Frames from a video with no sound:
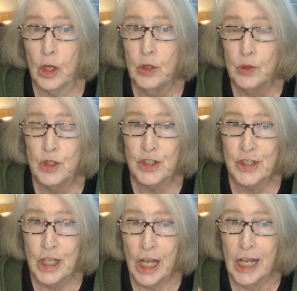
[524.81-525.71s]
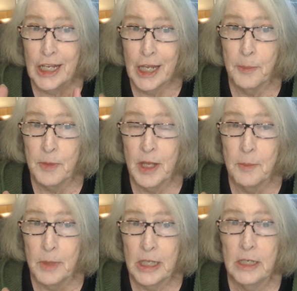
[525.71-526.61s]
You just kept them
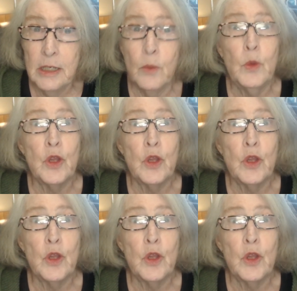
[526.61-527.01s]
hidden with